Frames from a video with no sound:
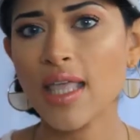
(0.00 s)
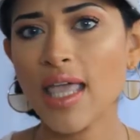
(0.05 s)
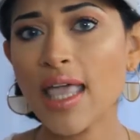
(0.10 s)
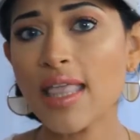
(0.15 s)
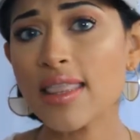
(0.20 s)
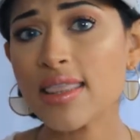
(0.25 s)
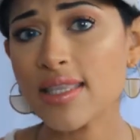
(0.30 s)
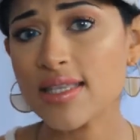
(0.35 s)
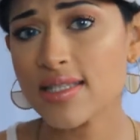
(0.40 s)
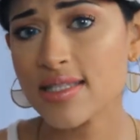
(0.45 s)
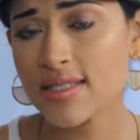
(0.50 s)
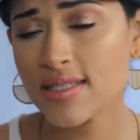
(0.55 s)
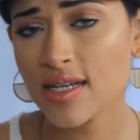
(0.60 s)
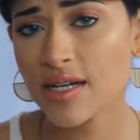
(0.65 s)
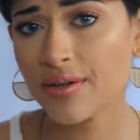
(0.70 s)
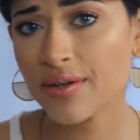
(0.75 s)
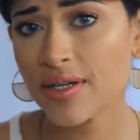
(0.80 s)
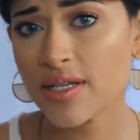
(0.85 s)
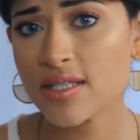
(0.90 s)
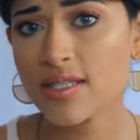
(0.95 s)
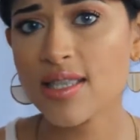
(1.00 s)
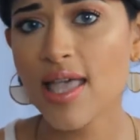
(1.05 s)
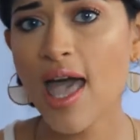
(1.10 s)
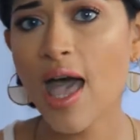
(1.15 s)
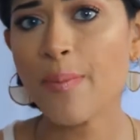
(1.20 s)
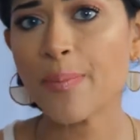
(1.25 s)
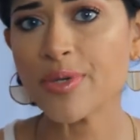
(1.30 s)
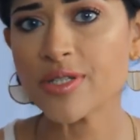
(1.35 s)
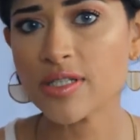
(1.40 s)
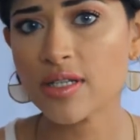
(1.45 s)
In this series,
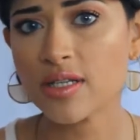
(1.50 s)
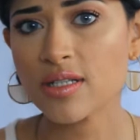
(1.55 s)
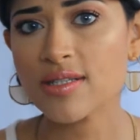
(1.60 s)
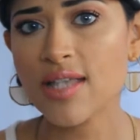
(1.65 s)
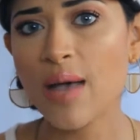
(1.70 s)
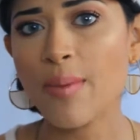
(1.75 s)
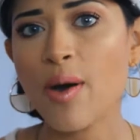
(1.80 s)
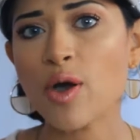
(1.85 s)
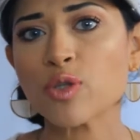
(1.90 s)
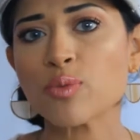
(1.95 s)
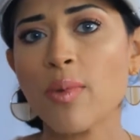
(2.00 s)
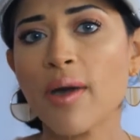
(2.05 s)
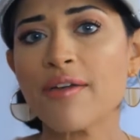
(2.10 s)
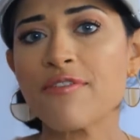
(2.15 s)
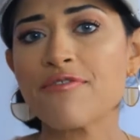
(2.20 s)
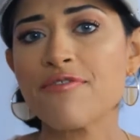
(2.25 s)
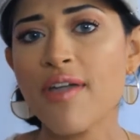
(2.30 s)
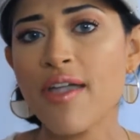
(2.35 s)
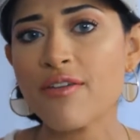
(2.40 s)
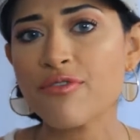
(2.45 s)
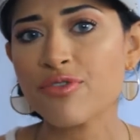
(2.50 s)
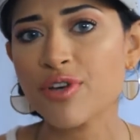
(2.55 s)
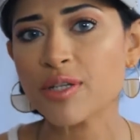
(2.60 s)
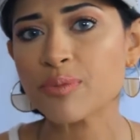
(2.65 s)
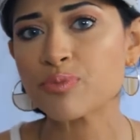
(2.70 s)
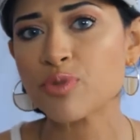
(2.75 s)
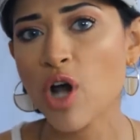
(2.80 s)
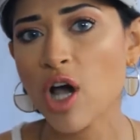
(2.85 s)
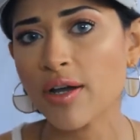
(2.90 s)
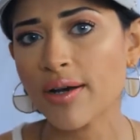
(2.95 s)
episodes about my
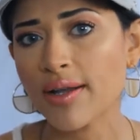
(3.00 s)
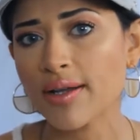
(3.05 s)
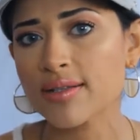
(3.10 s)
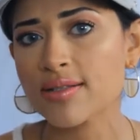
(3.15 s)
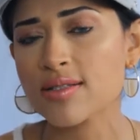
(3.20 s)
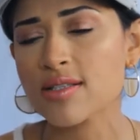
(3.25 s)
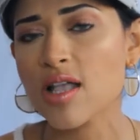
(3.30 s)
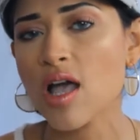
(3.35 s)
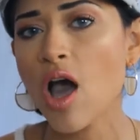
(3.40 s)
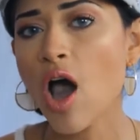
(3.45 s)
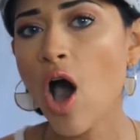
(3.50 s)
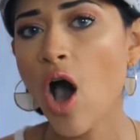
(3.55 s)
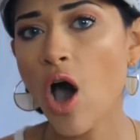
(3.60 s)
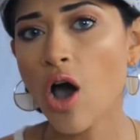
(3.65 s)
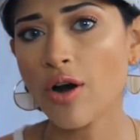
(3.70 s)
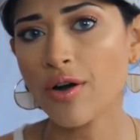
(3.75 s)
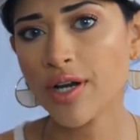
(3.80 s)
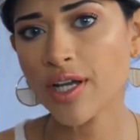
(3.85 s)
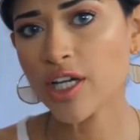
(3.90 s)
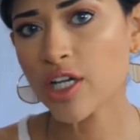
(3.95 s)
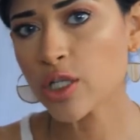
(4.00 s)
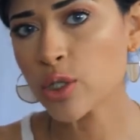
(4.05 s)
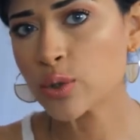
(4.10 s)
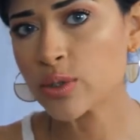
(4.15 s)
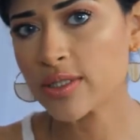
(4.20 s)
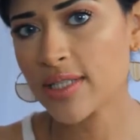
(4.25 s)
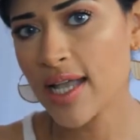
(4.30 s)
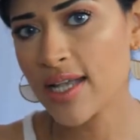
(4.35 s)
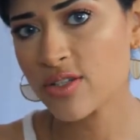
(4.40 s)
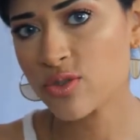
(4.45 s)
favorite products are
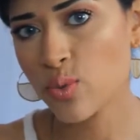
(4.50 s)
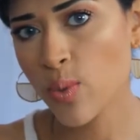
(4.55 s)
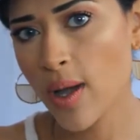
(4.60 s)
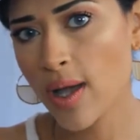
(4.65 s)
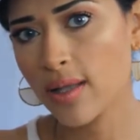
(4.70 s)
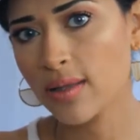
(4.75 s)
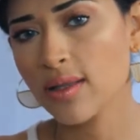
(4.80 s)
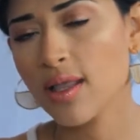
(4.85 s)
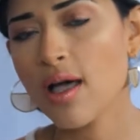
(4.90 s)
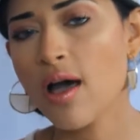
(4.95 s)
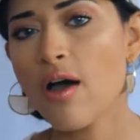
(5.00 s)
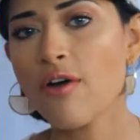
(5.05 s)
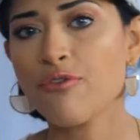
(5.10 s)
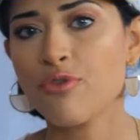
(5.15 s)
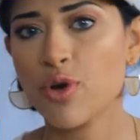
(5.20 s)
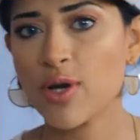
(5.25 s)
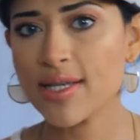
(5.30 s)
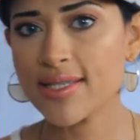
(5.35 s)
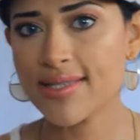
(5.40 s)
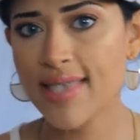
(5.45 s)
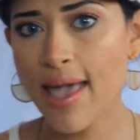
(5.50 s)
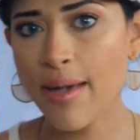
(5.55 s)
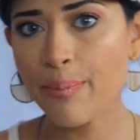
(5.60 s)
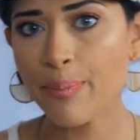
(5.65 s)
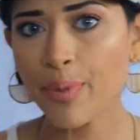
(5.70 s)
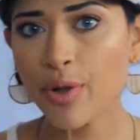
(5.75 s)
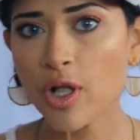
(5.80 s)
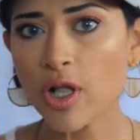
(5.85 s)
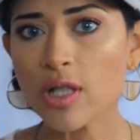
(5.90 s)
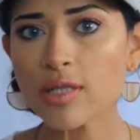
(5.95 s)
included as well. For
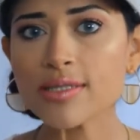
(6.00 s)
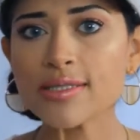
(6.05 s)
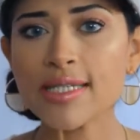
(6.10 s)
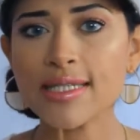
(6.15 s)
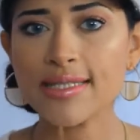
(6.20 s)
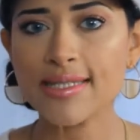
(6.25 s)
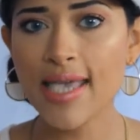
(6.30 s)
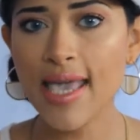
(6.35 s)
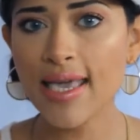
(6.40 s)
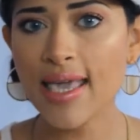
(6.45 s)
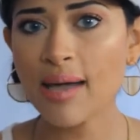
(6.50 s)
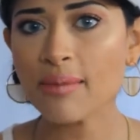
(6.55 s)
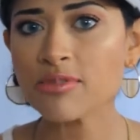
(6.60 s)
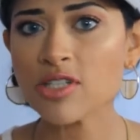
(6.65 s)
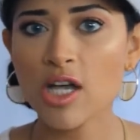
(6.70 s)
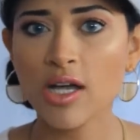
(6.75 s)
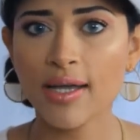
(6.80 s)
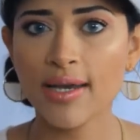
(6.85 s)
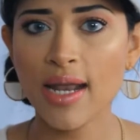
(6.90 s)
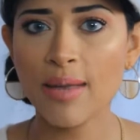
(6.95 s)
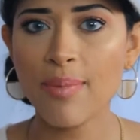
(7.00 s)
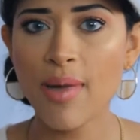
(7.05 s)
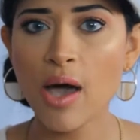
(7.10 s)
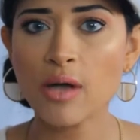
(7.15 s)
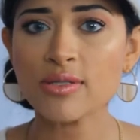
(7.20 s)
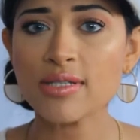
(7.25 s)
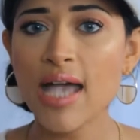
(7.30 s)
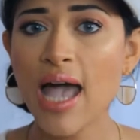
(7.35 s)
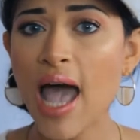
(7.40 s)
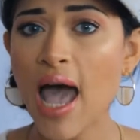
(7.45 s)
example, today I'm talking
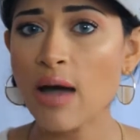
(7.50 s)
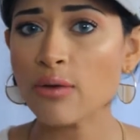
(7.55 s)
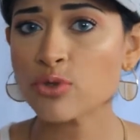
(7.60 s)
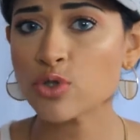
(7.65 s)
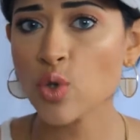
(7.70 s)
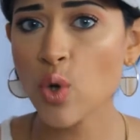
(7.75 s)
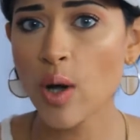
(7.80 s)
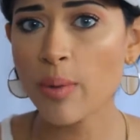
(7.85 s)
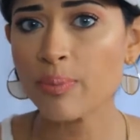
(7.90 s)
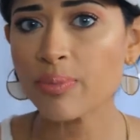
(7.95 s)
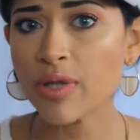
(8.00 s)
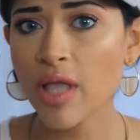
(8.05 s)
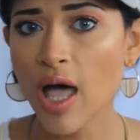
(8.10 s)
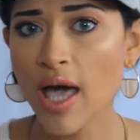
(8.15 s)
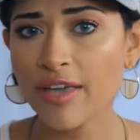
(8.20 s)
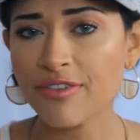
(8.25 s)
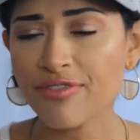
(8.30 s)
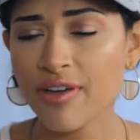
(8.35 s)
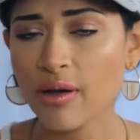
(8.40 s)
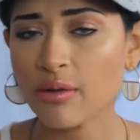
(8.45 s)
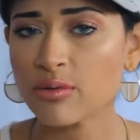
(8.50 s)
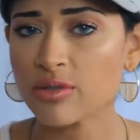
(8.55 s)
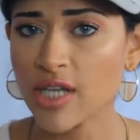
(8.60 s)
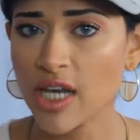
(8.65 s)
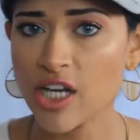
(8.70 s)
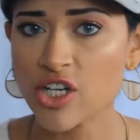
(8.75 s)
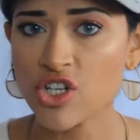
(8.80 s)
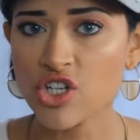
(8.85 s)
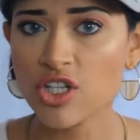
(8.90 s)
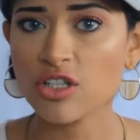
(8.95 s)
about how to apply
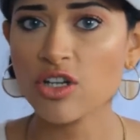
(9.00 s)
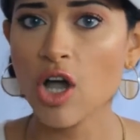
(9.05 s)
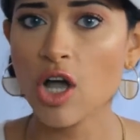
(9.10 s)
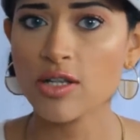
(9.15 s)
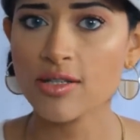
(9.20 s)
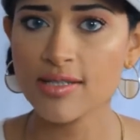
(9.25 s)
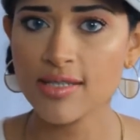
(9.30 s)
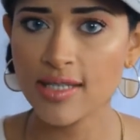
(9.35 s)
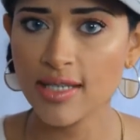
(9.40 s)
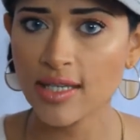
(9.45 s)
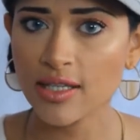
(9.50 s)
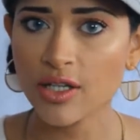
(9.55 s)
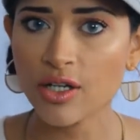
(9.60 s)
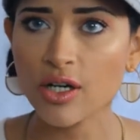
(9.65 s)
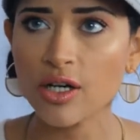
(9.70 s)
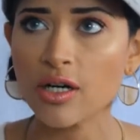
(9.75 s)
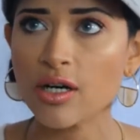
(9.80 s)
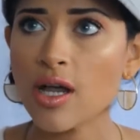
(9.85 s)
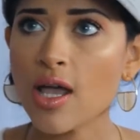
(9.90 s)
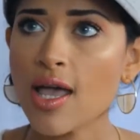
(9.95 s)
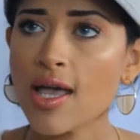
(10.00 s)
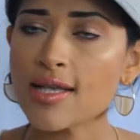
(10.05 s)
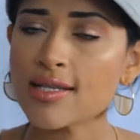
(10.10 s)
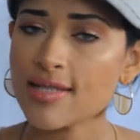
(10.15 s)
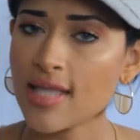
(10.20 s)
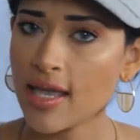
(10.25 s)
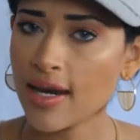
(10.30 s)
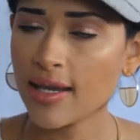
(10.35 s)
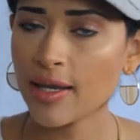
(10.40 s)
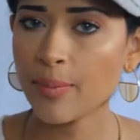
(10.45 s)
foundation, concealer,
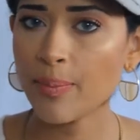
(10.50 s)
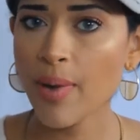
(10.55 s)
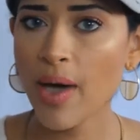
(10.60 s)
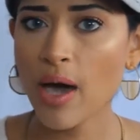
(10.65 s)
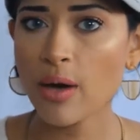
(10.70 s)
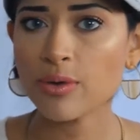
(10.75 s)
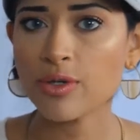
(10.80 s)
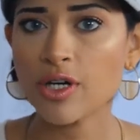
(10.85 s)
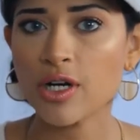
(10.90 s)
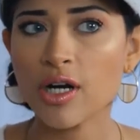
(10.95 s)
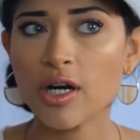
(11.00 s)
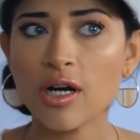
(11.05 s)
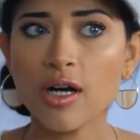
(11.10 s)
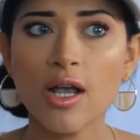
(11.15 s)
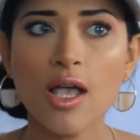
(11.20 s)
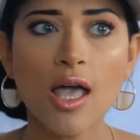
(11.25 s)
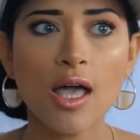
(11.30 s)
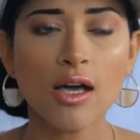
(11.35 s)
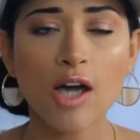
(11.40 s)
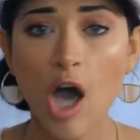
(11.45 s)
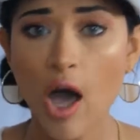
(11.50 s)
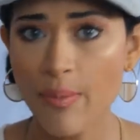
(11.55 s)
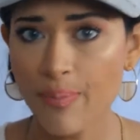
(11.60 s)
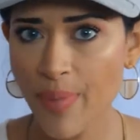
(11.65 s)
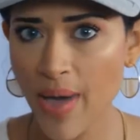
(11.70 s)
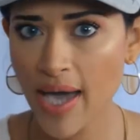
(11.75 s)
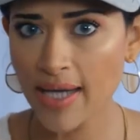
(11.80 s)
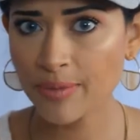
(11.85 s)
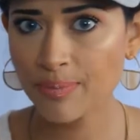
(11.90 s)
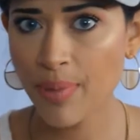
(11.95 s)
setting powder,
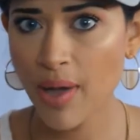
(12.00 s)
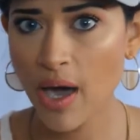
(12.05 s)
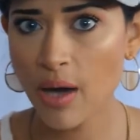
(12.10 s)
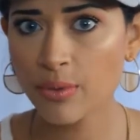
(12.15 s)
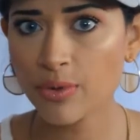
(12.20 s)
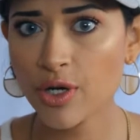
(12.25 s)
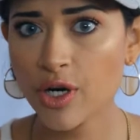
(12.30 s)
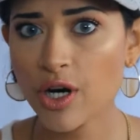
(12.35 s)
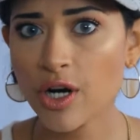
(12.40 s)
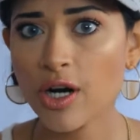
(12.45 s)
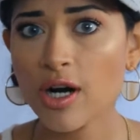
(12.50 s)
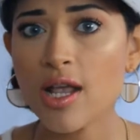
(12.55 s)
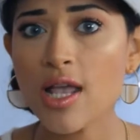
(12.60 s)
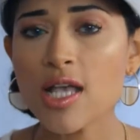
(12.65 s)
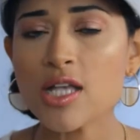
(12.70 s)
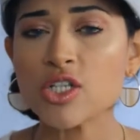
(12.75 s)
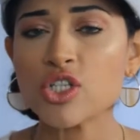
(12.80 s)
compact powder.